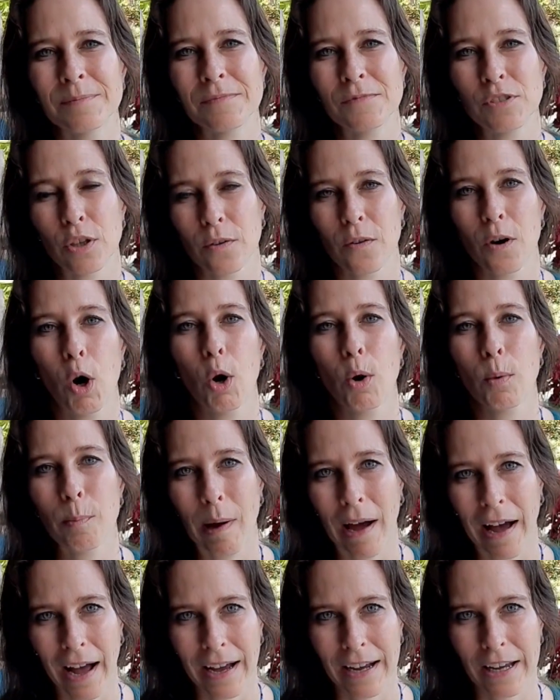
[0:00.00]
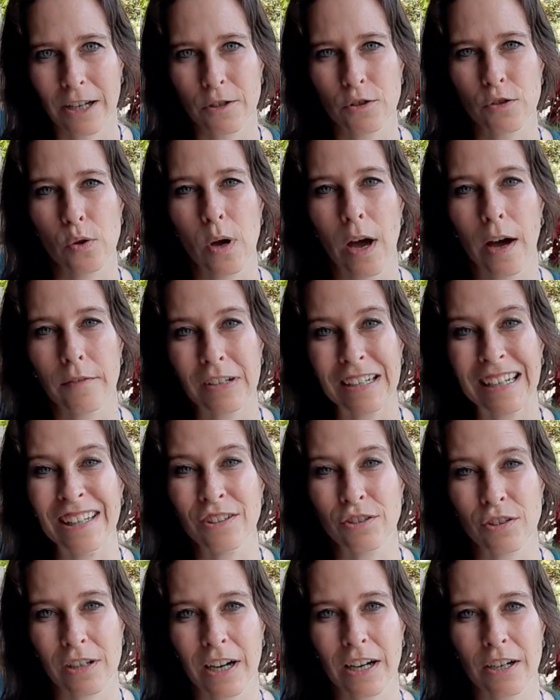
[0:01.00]
your own package? Do you have an
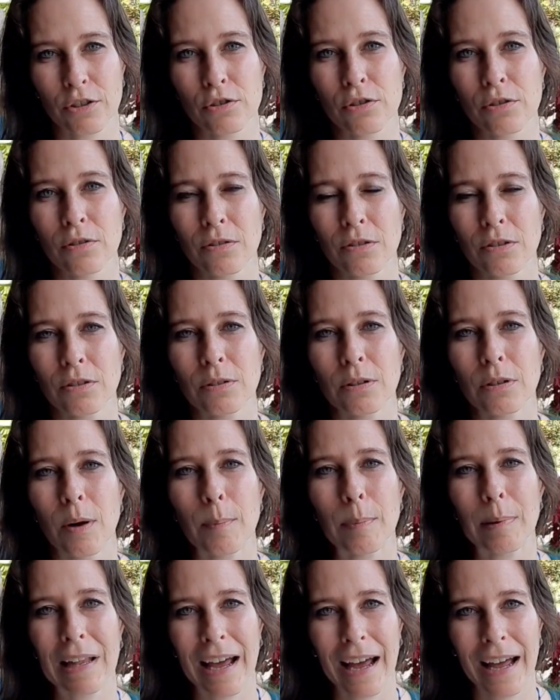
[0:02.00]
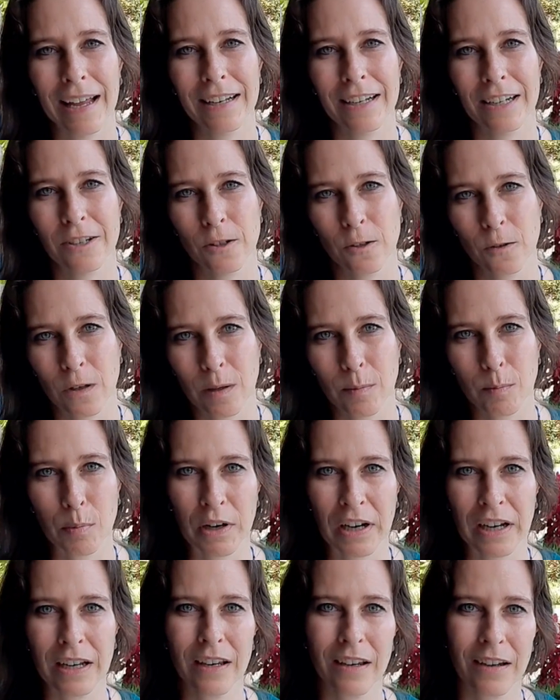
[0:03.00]
international plan that you can
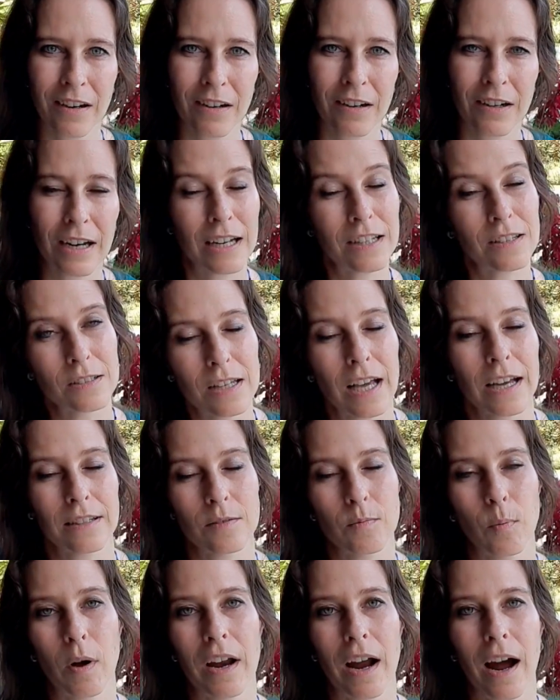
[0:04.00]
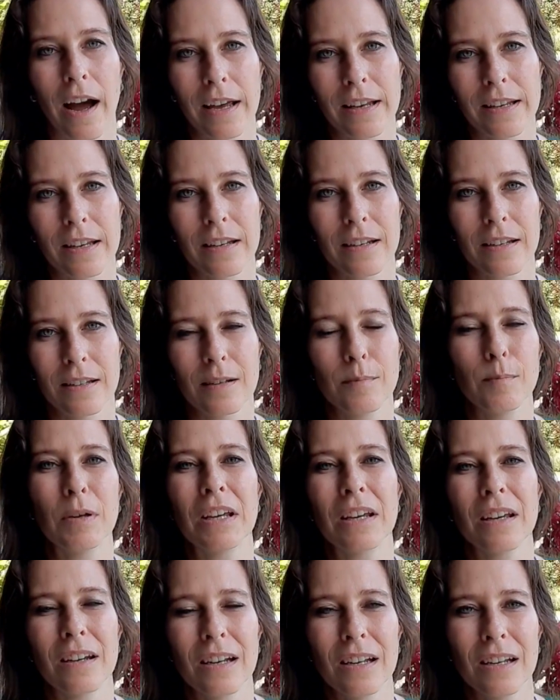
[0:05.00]
bring here? That's what I did in the
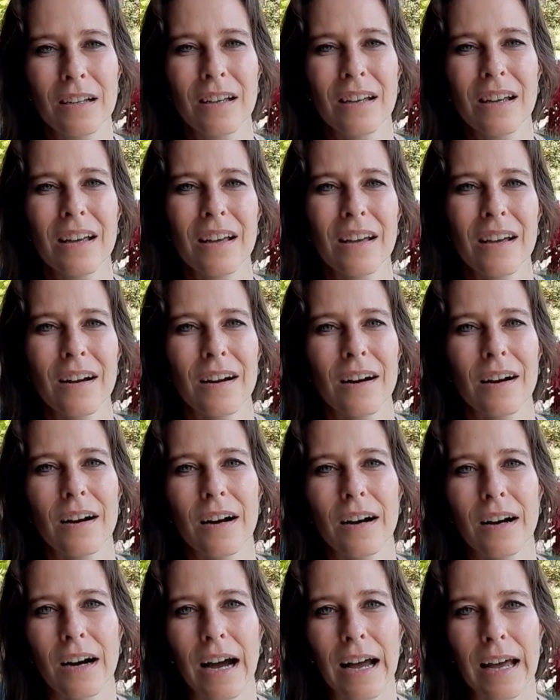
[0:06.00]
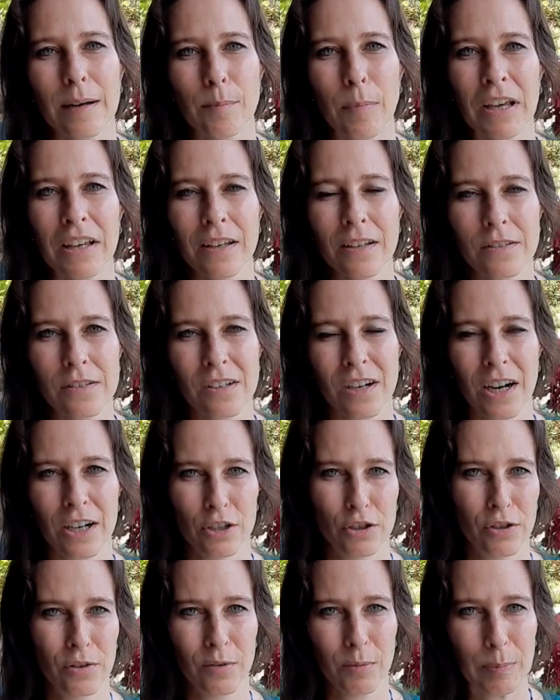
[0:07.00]
beginning. I had my
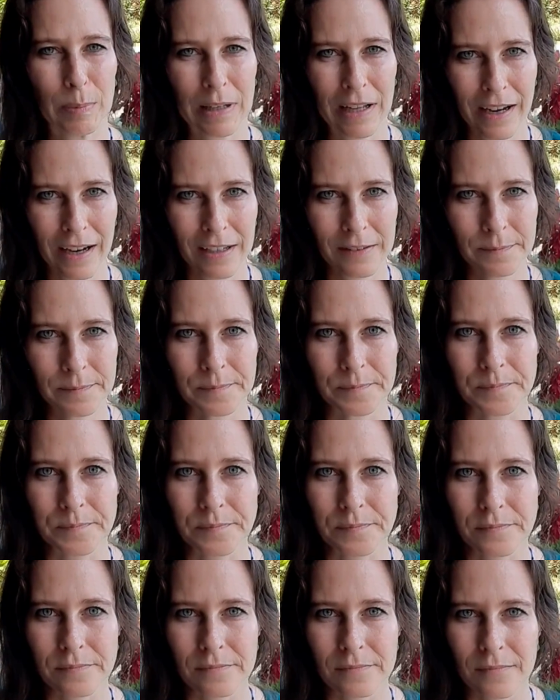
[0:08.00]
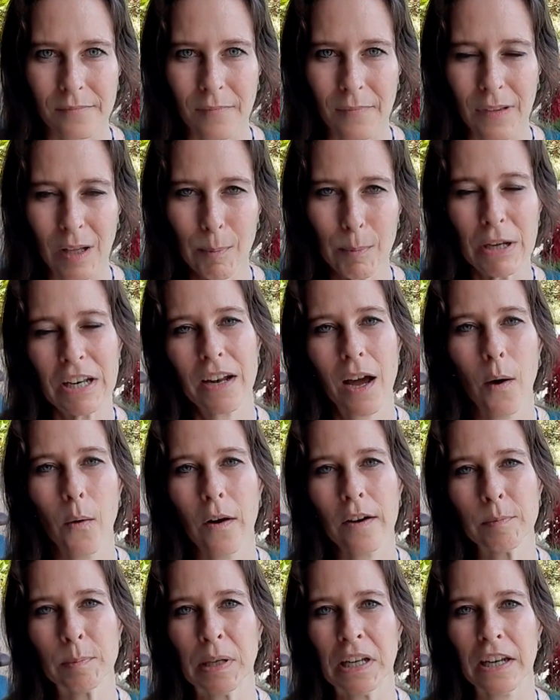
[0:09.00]
international plan, but now
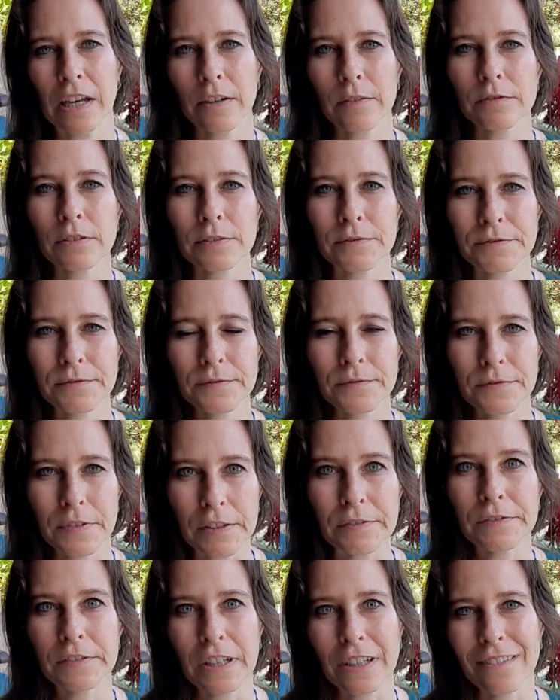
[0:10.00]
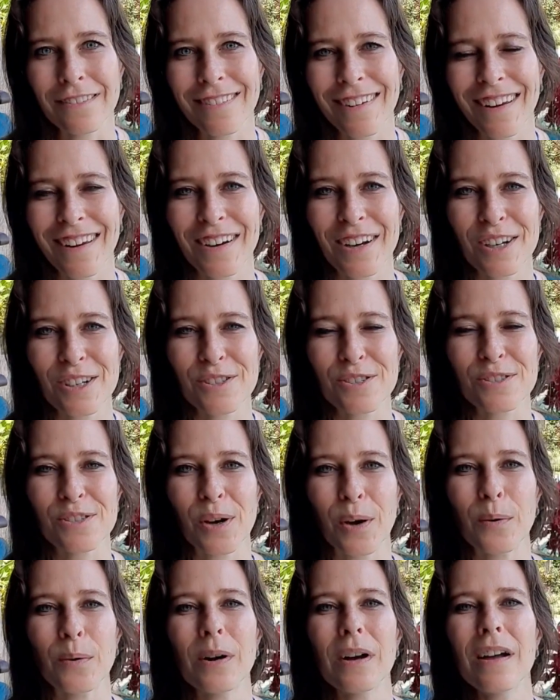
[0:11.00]
I've been here for 15 years.
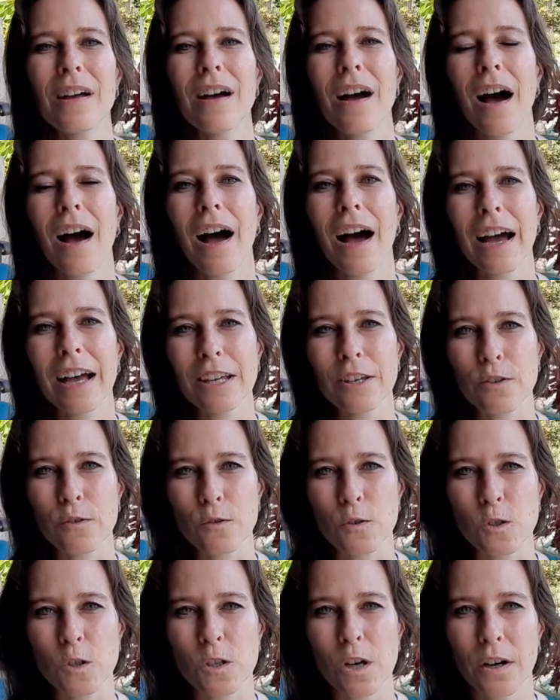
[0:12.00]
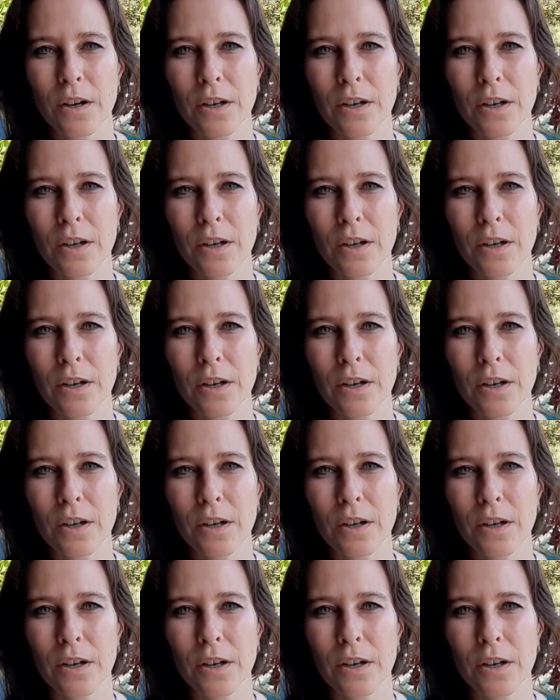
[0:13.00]
So I use